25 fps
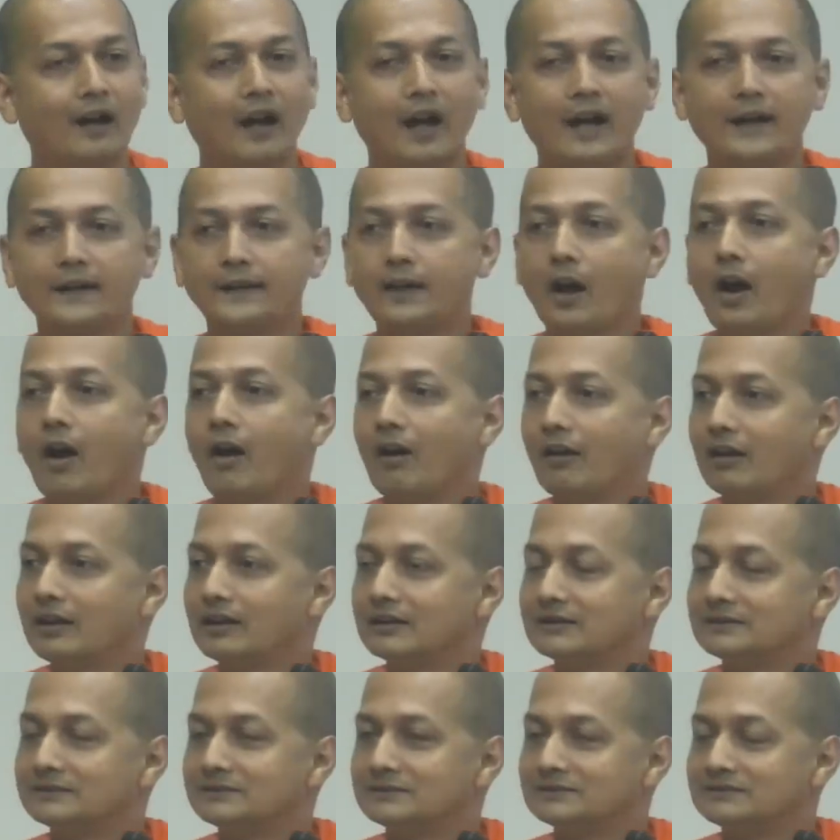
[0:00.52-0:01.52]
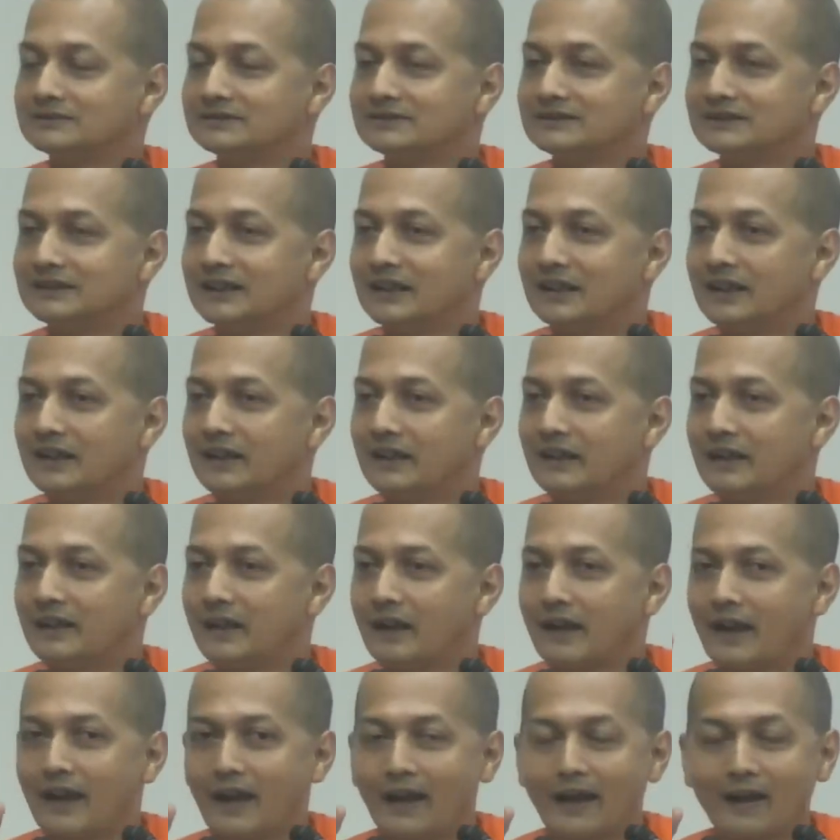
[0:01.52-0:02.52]
A dog
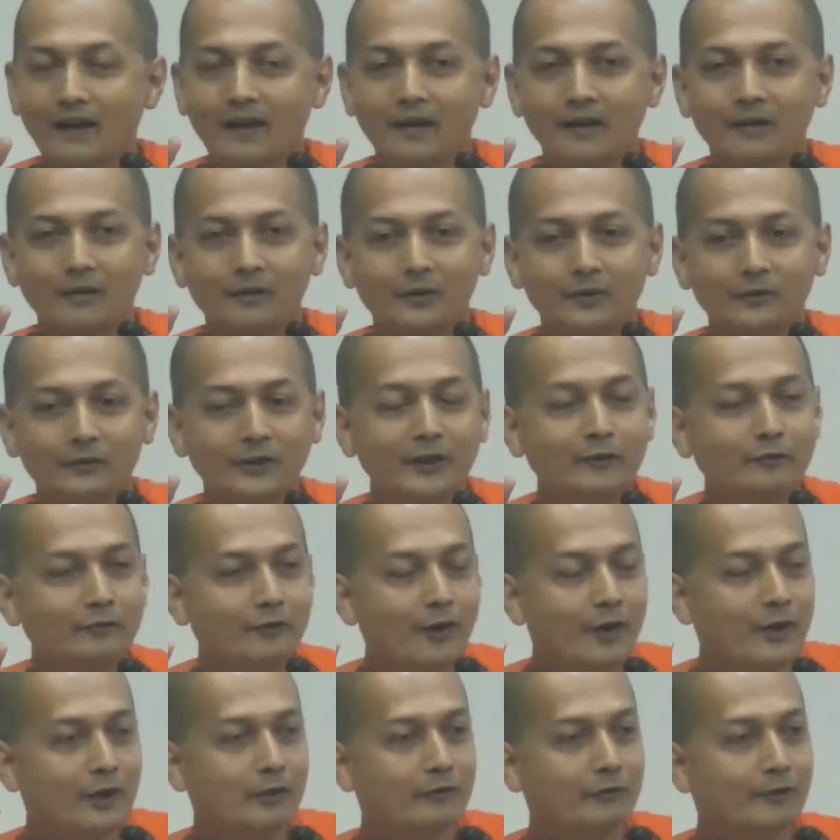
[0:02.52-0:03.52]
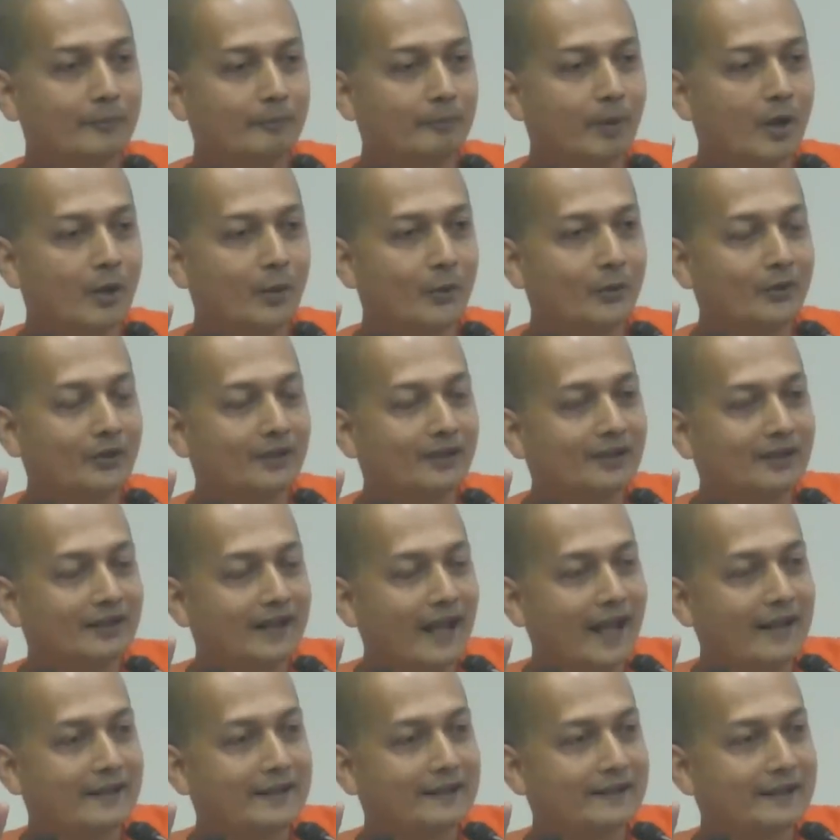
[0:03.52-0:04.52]
was very fond of a bone,
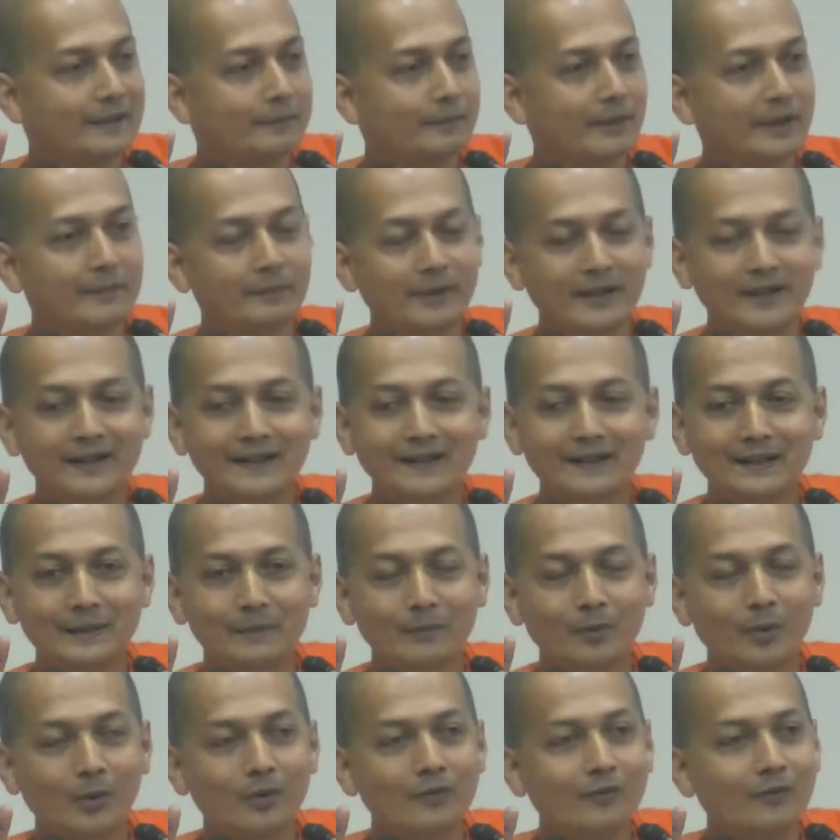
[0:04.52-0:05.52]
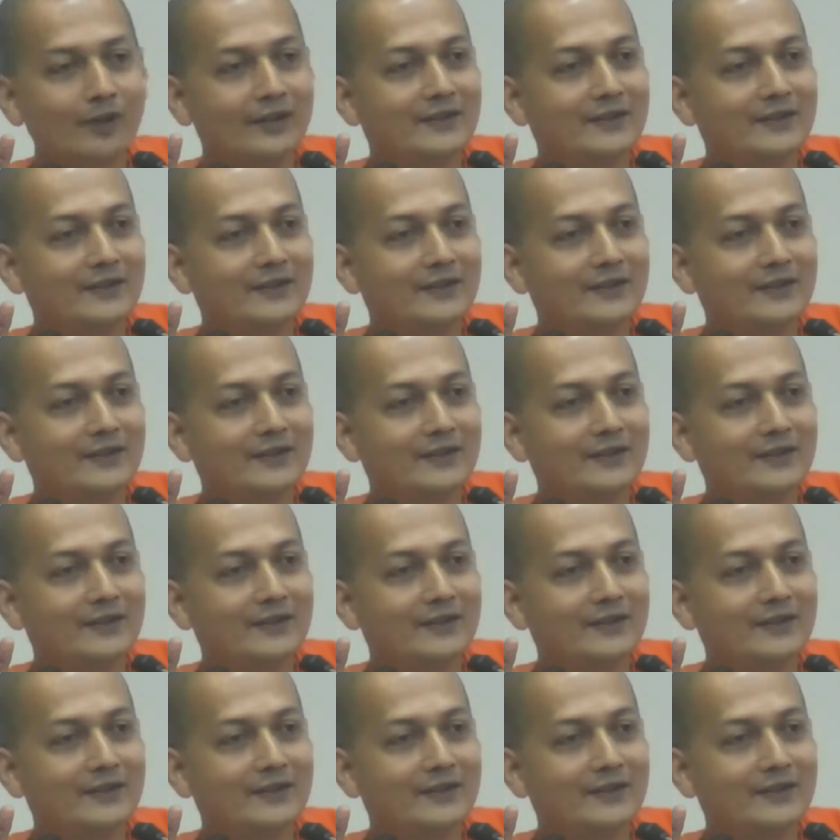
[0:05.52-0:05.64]
and it had buried the bone.